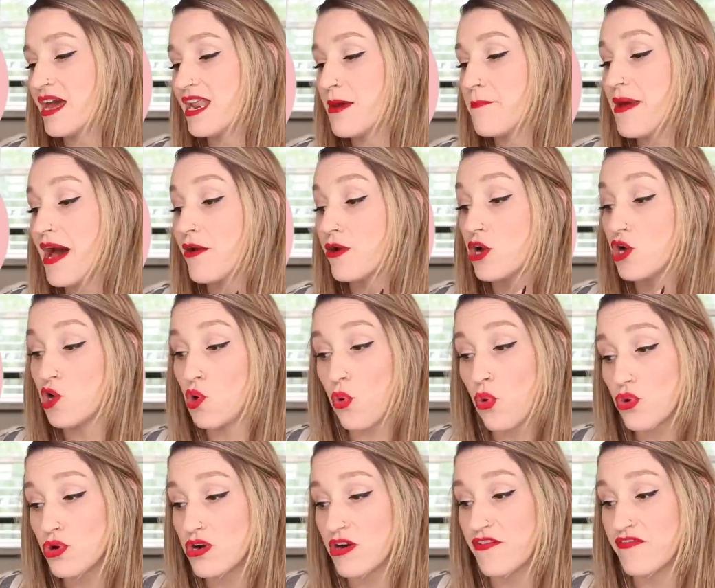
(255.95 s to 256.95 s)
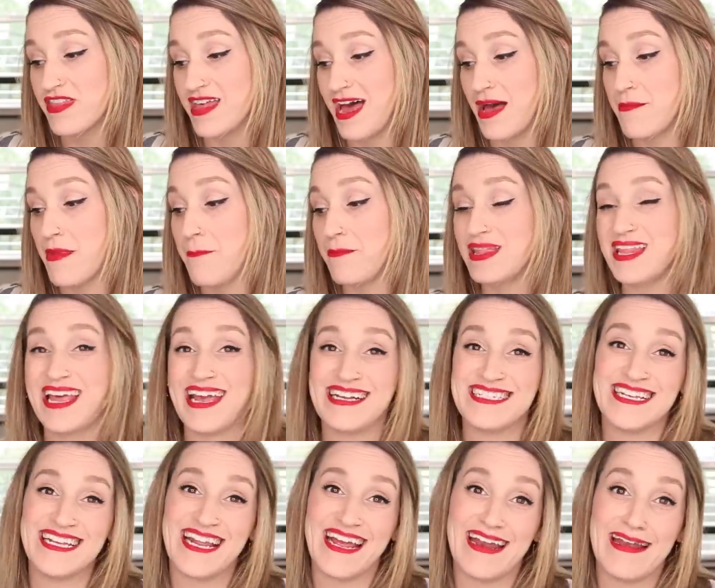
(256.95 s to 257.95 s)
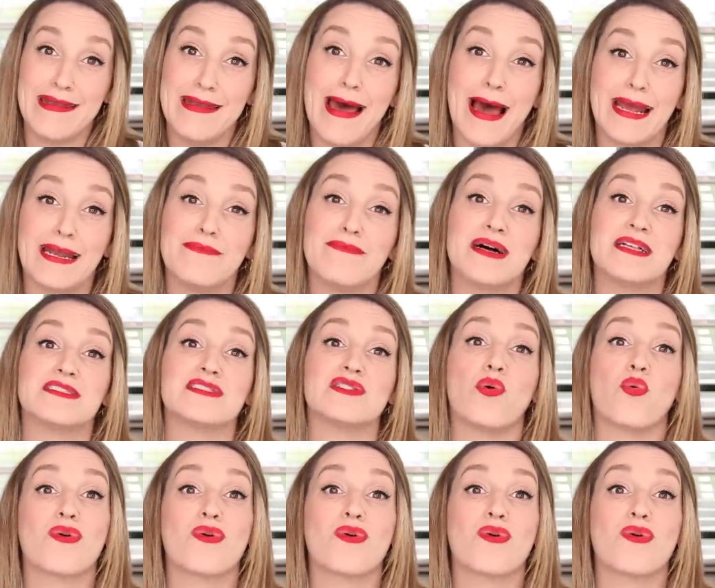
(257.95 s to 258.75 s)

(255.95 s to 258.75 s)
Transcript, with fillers: And about a quarter of them planned it in nine months